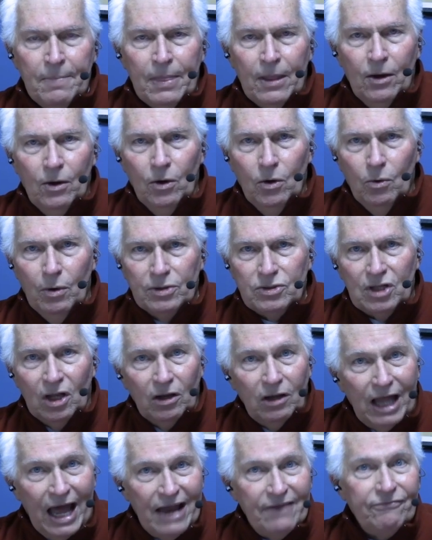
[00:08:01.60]
who was a
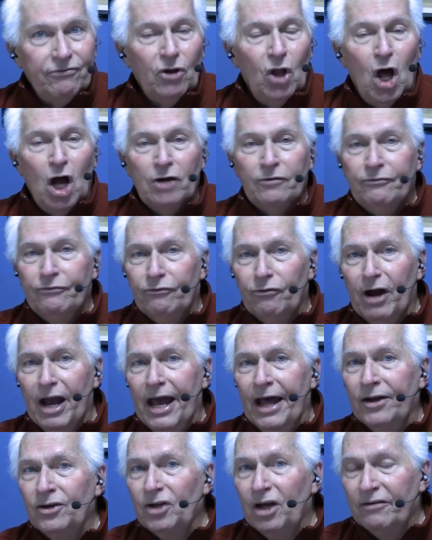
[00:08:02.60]
lifelong
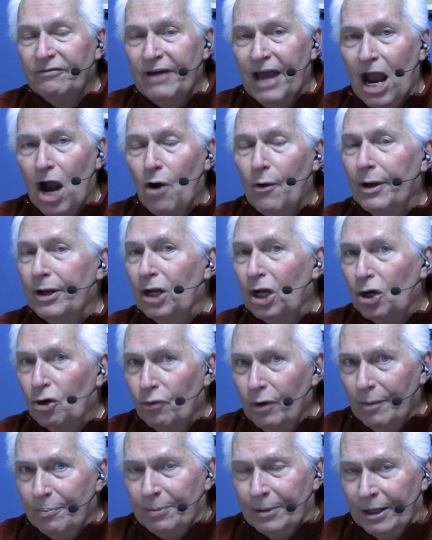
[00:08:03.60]
friend of Herod
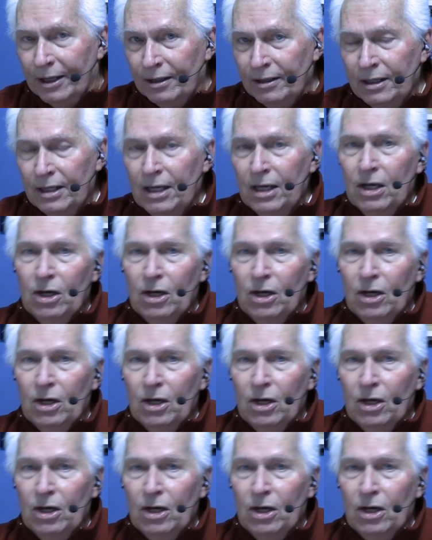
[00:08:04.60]
Agrippa,